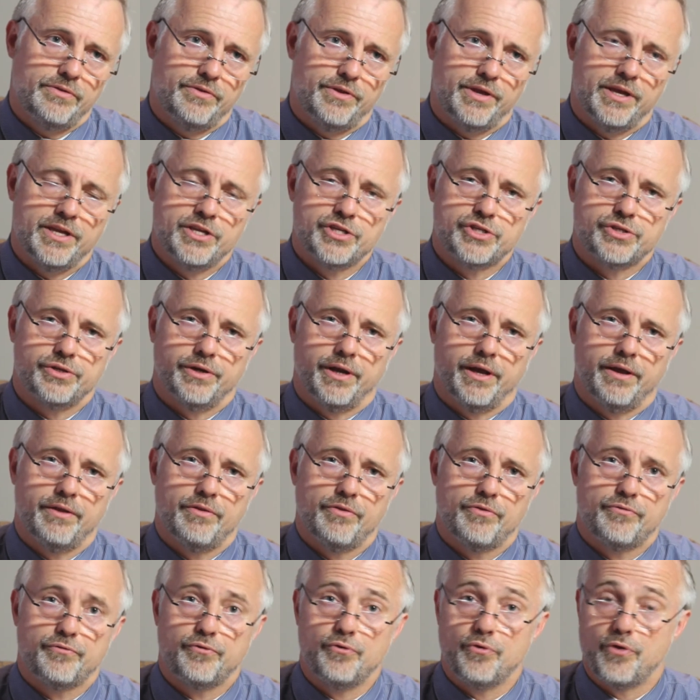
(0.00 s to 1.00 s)
the intranet
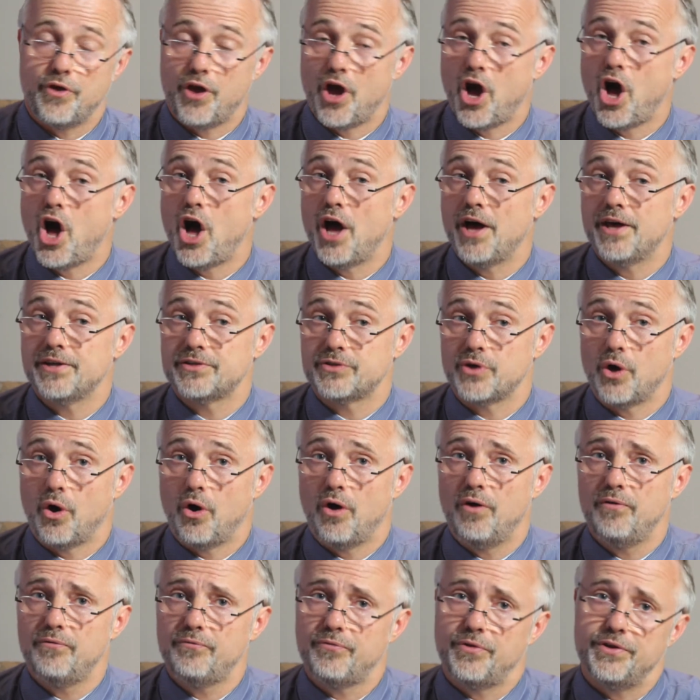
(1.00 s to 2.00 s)
through the eyes
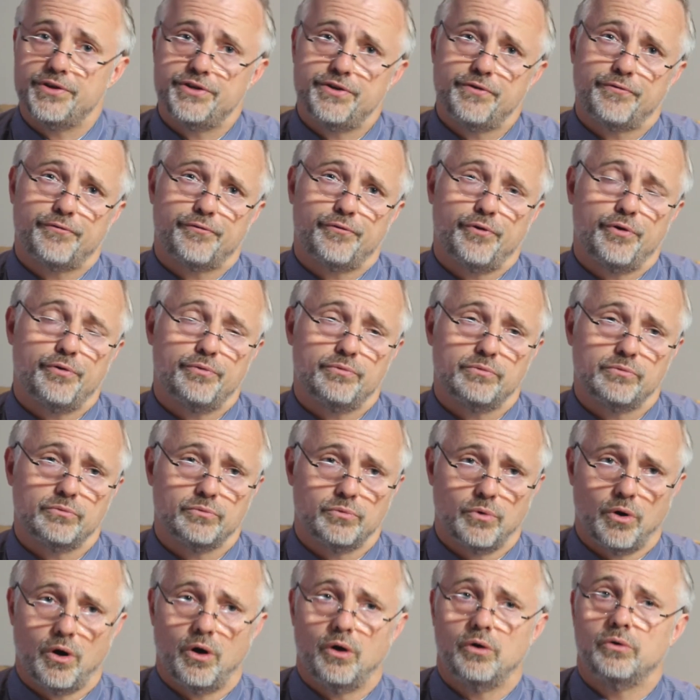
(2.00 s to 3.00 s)
of the different
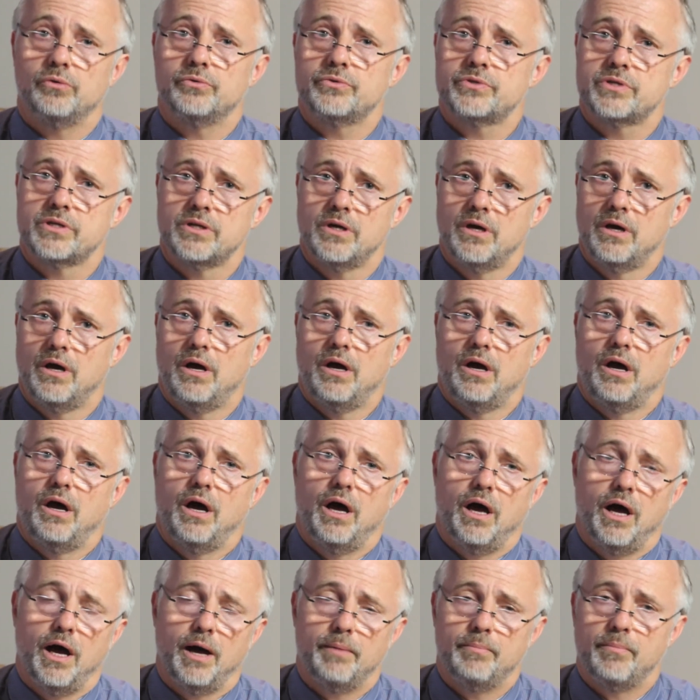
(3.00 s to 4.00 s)
roles
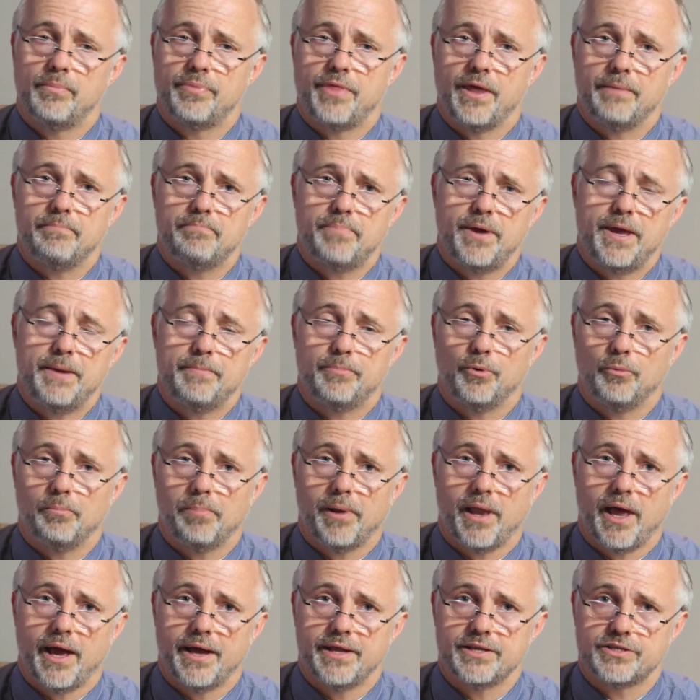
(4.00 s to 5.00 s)
that people
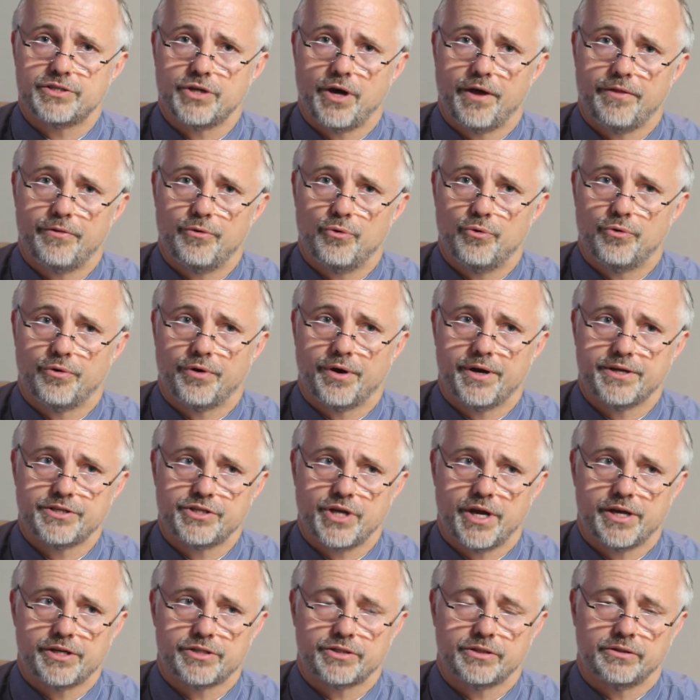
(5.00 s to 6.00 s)
play inside the
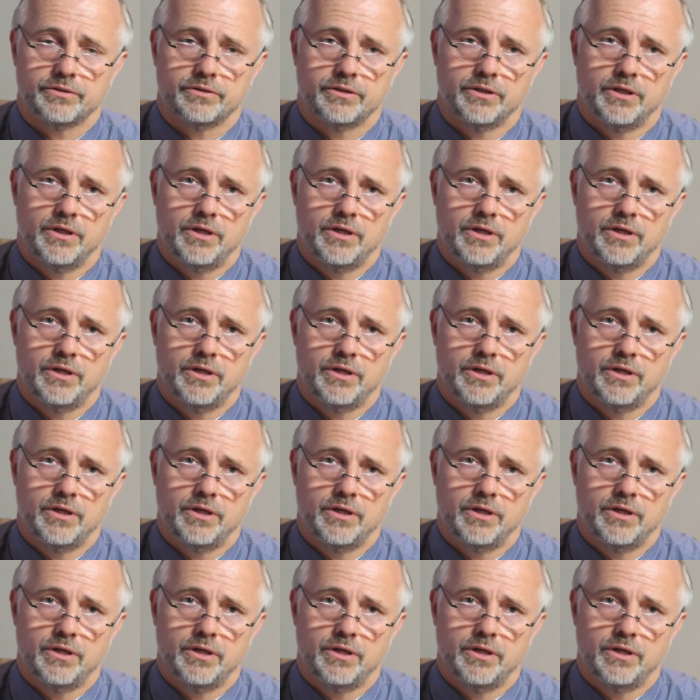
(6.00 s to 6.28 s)
organisation.